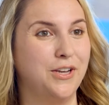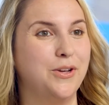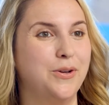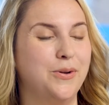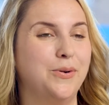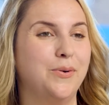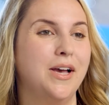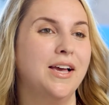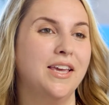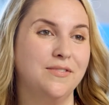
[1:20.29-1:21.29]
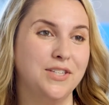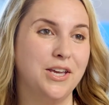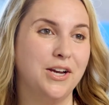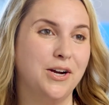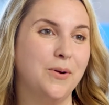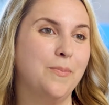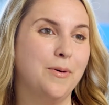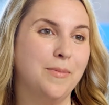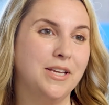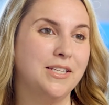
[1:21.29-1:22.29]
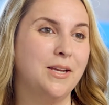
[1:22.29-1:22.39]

who gives a year but makes an